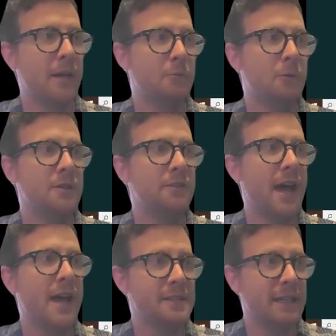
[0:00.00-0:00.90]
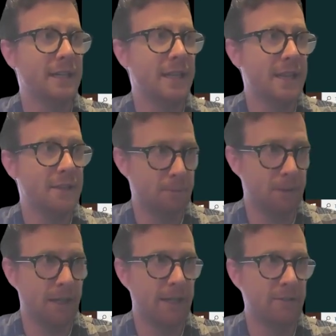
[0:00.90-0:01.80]
Once that's in this
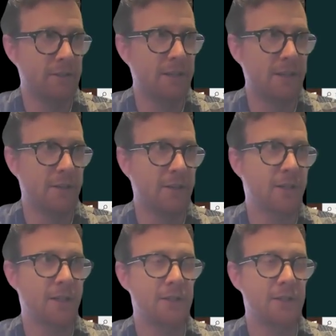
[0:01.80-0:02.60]
place here,